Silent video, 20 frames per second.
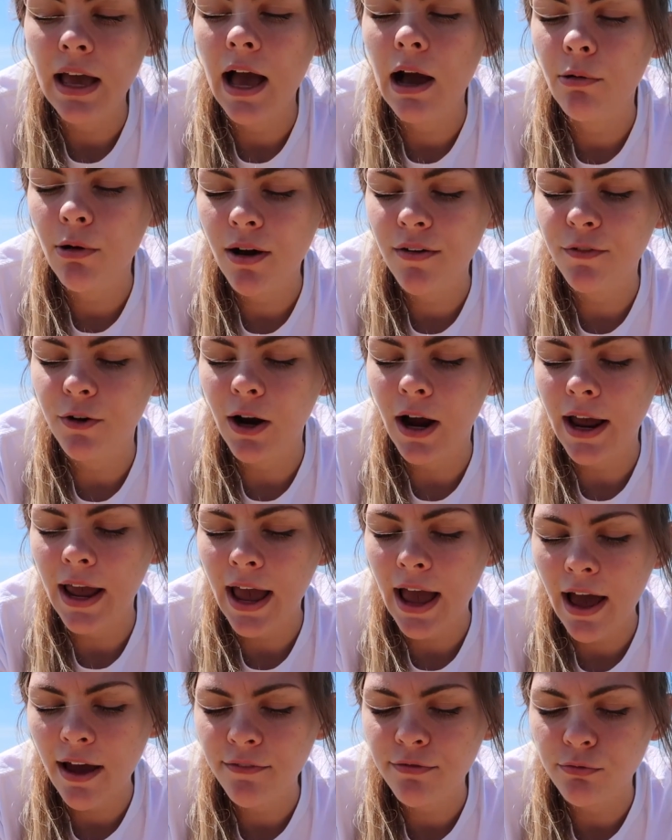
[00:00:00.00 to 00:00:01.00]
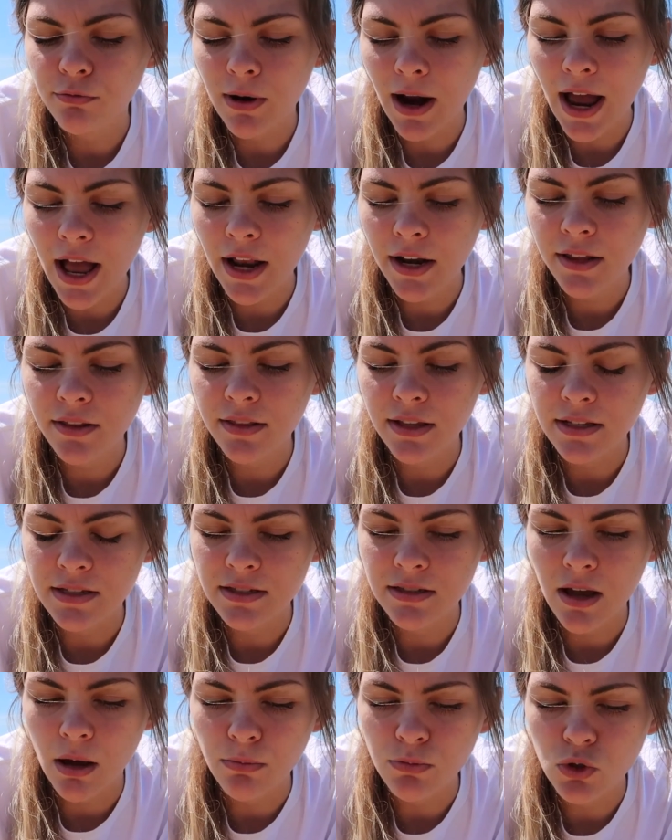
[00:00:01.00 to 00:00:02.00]
However, I have read that
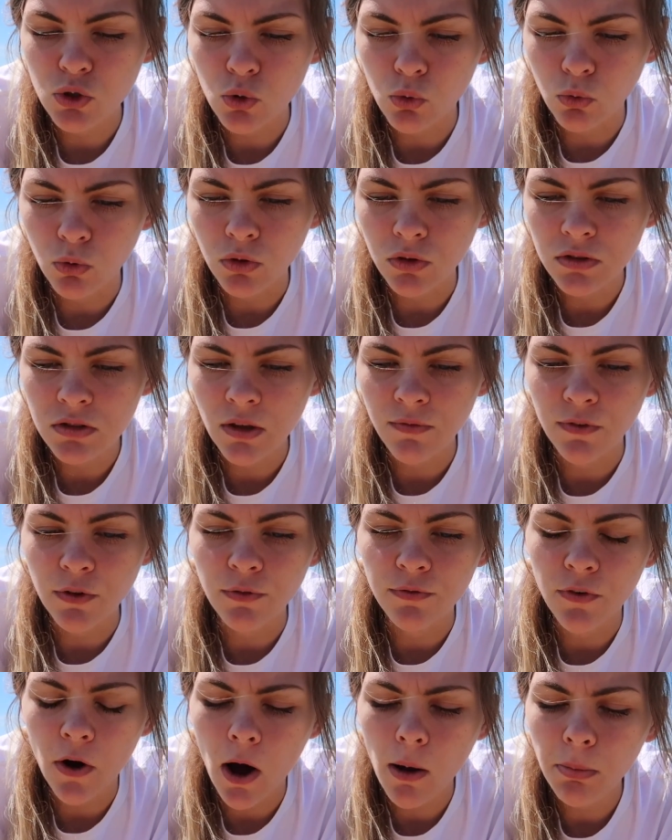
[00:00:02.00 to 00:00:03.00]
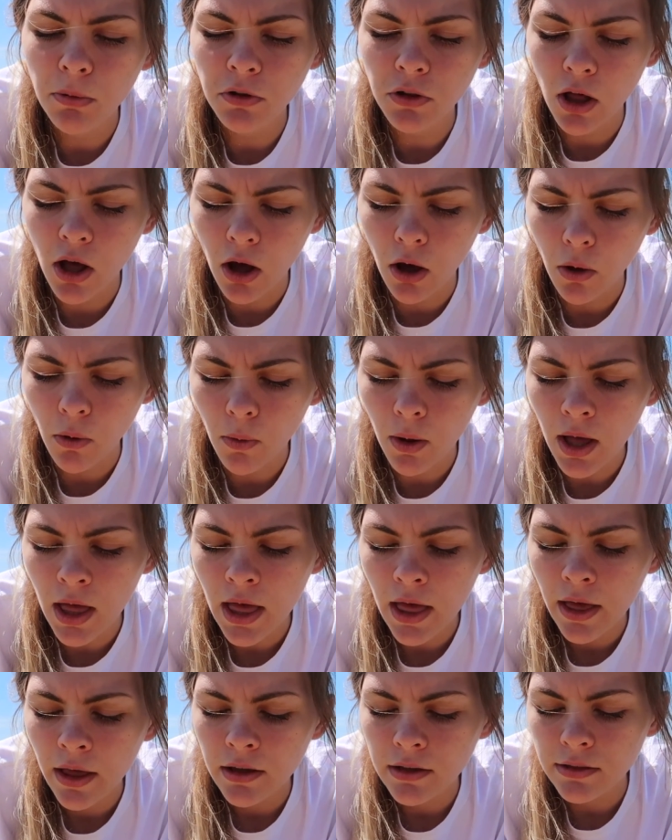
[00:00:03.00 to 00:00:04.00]
some schools, if you fall below
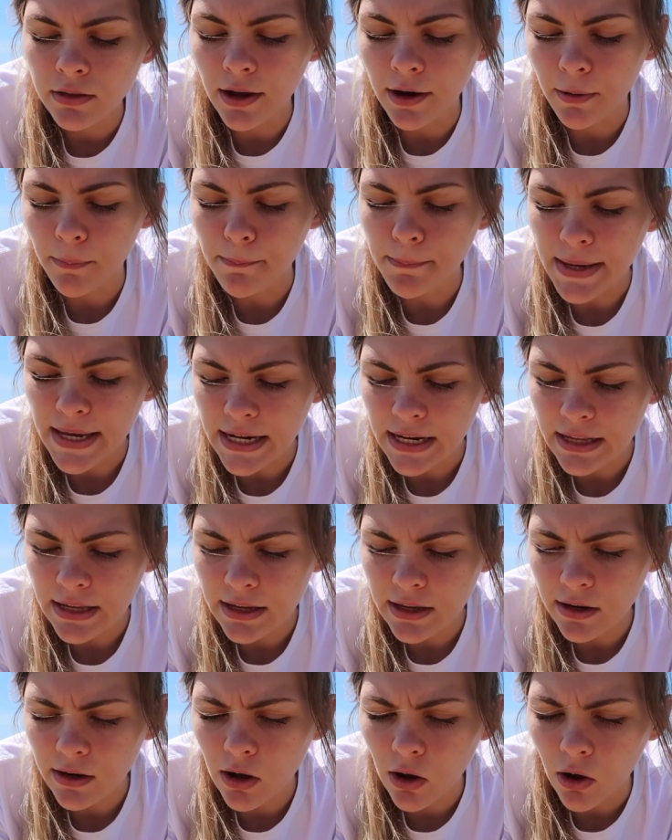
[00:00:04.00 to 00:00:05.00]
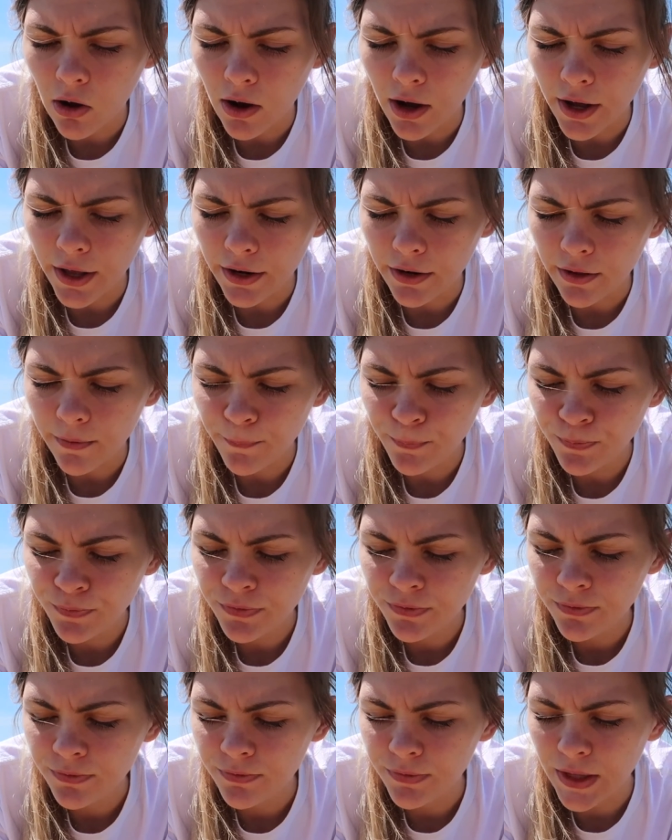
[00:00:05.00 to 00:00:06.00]
their median on
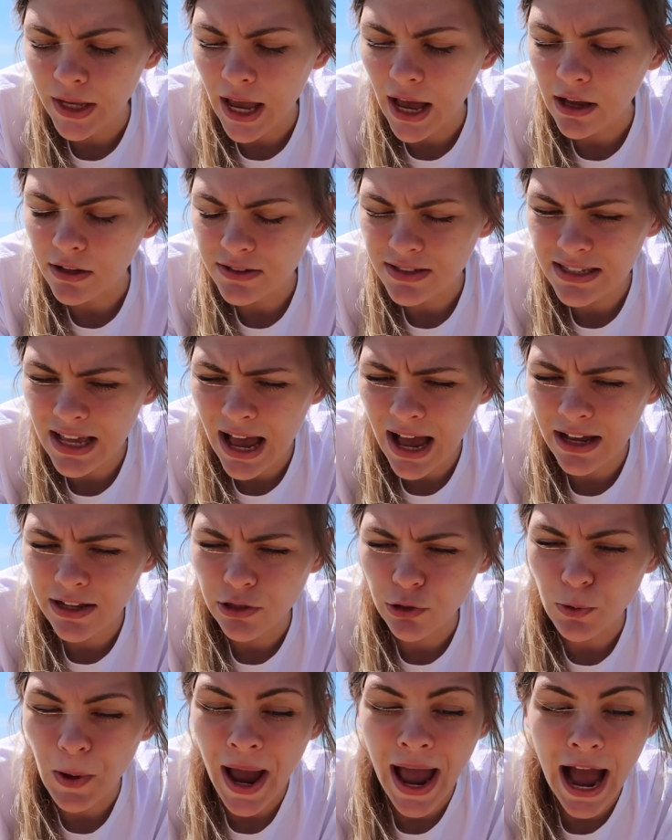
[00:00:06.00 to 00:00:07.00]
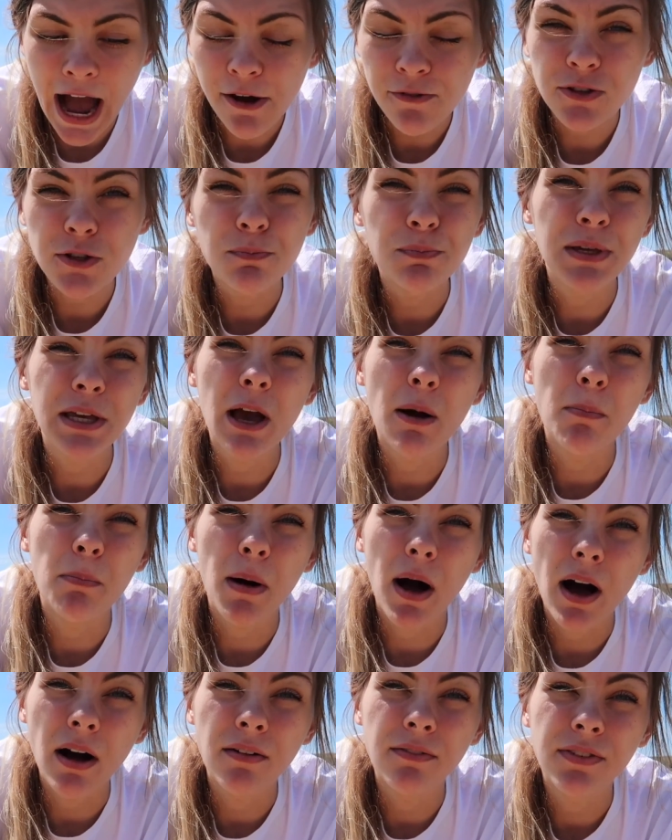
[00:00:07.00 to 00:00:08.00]
the LSAT, you have to be
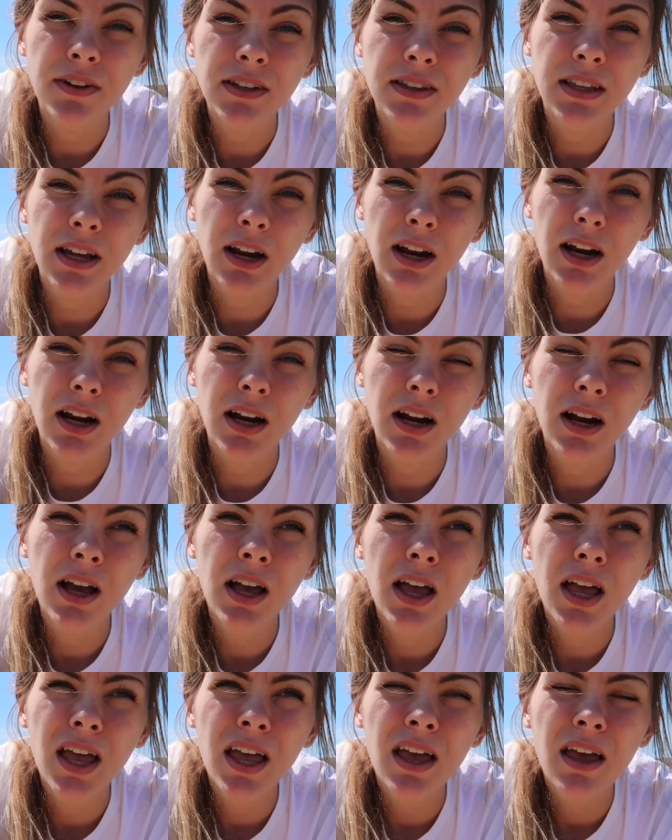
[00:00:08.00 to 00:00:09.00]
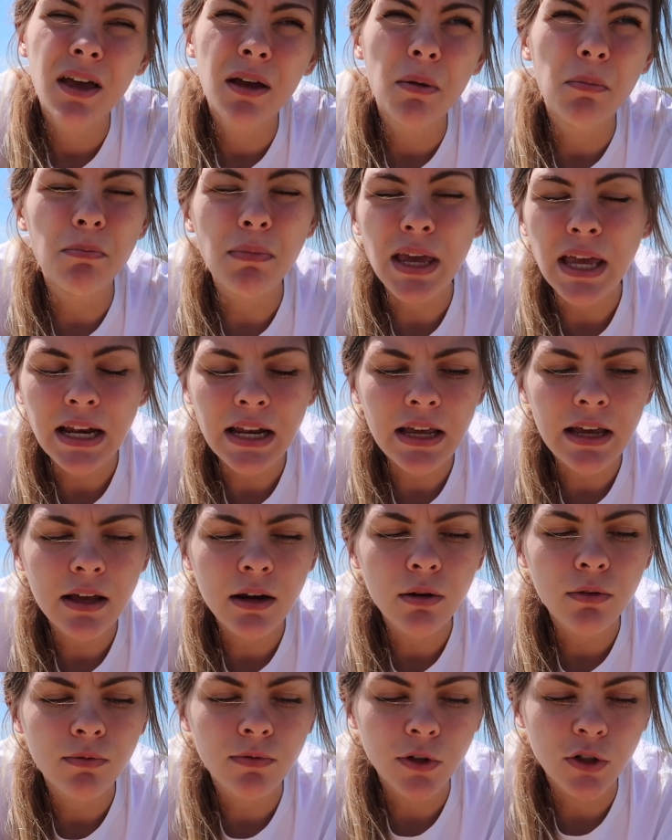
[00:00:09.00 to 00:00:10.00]
above their
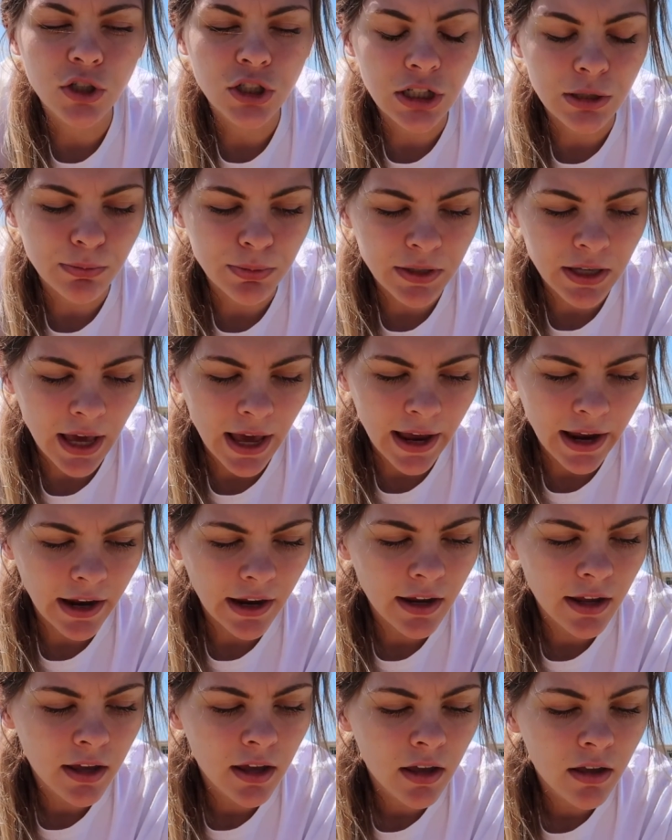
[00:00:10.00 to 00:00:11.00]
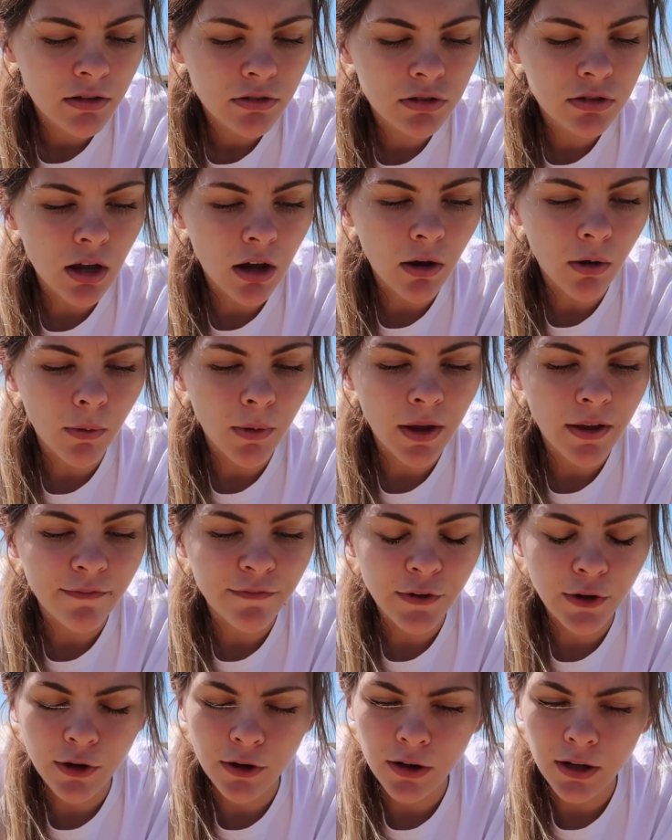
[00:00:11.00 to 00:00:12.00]
median for GPA. So
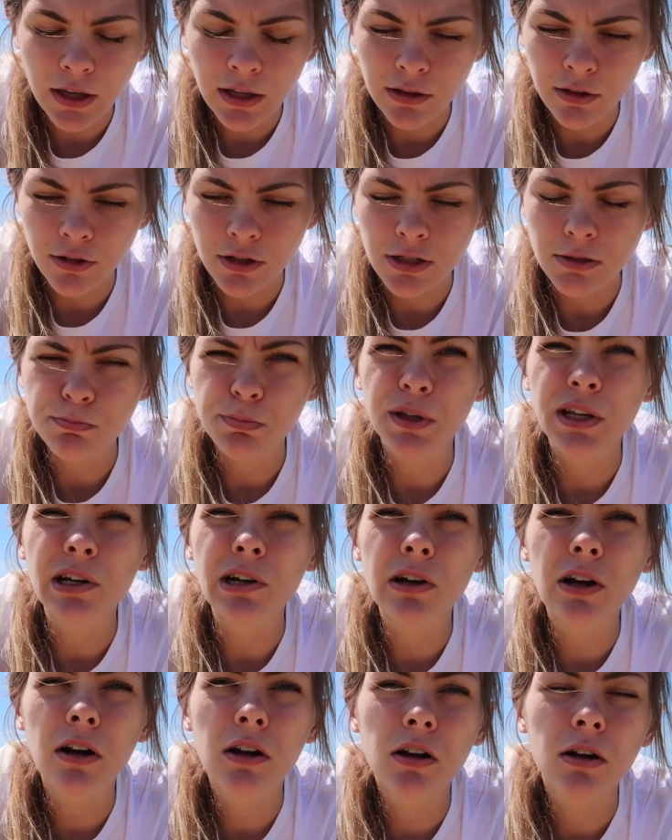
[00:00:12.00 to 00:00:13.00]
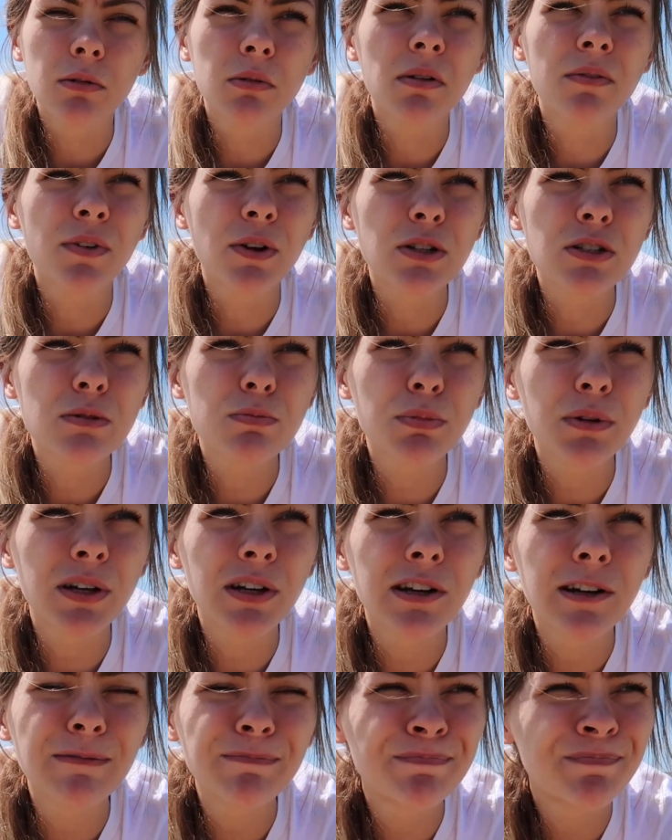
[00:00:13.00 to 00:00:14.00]
if you're either a splitter or a reverse
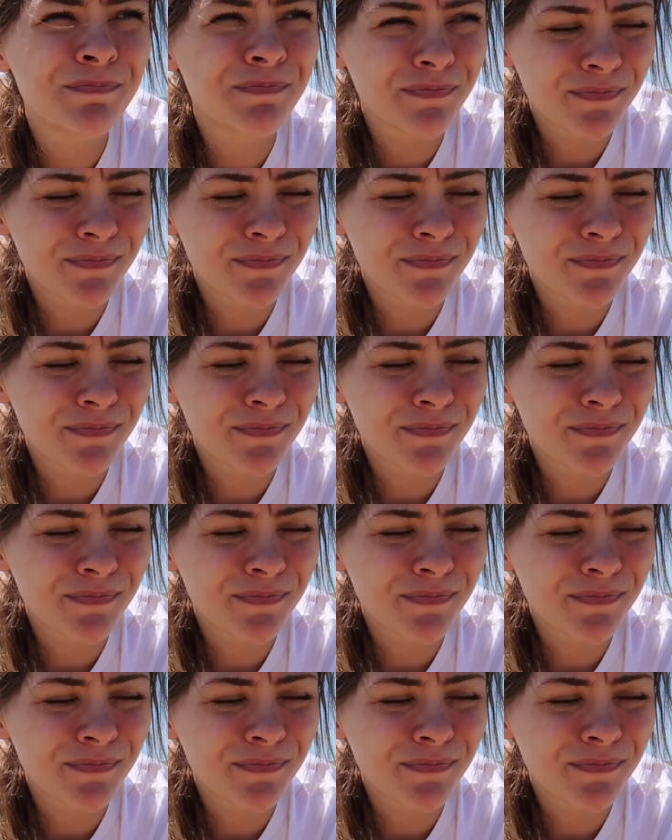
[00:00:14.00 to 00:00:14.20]
splitter,